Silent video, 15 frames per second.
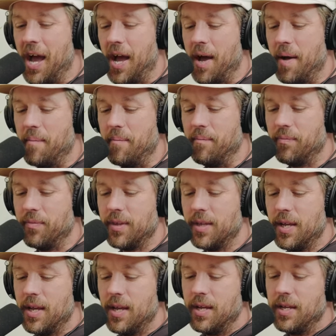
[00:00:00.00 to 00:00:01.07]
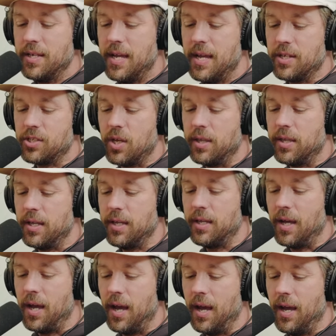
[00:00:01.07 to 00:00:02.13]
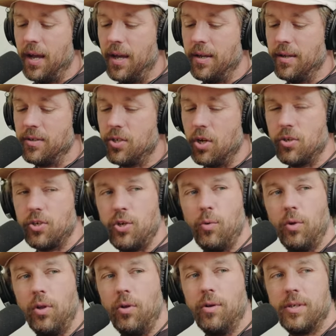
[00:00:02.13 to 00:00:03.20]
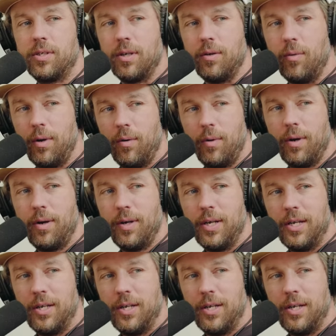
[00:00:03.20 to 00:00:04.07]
um, yeah, so I think uh, Jojo, you alluded to what, what,